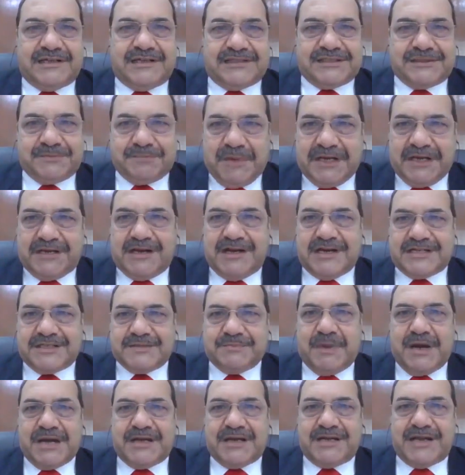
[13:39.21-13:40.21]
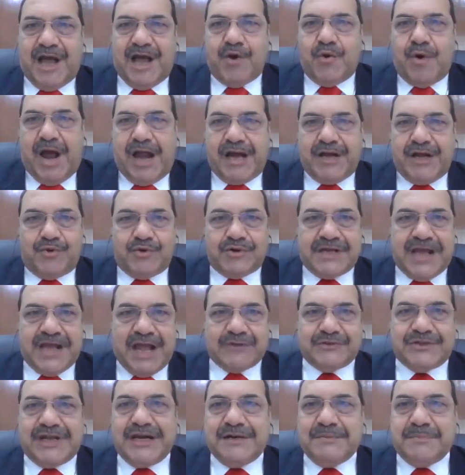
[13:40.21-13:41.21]
speakers, but now I don't
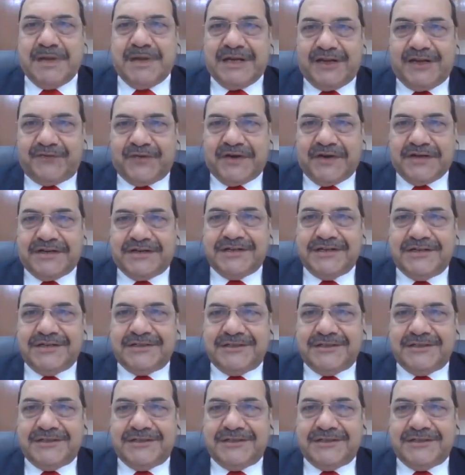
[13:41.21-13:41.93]
have that benefit.